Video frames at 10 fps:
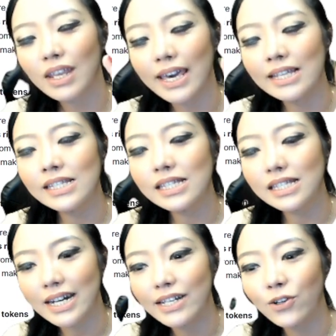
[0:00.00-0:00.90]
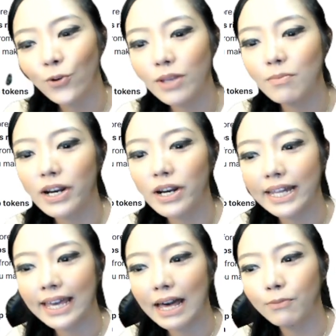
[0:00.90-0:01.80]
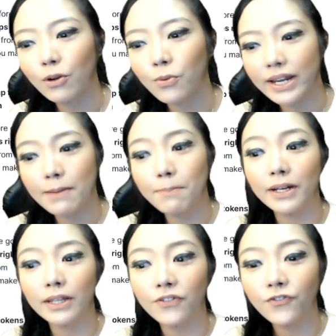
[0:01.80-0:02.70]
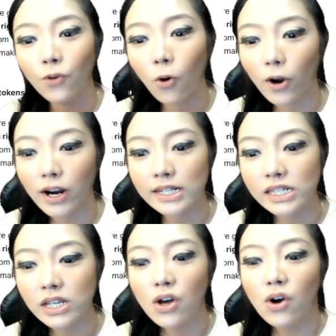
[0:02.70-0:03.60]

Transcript: inside coinmarketcap already but of course